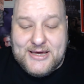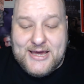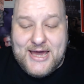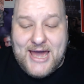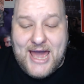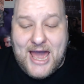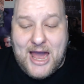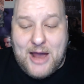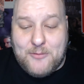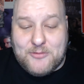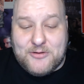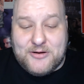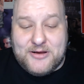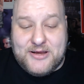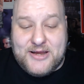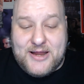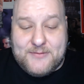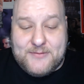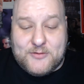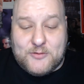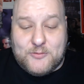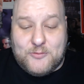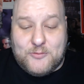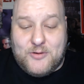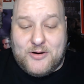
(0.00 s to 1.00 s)
Howard
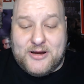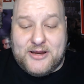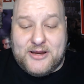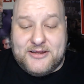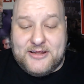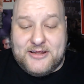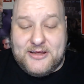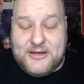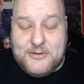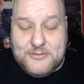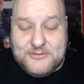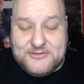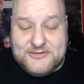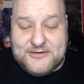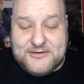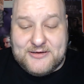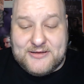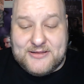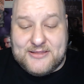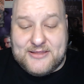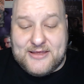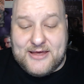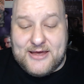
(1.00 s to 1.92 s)
never wanted to use it.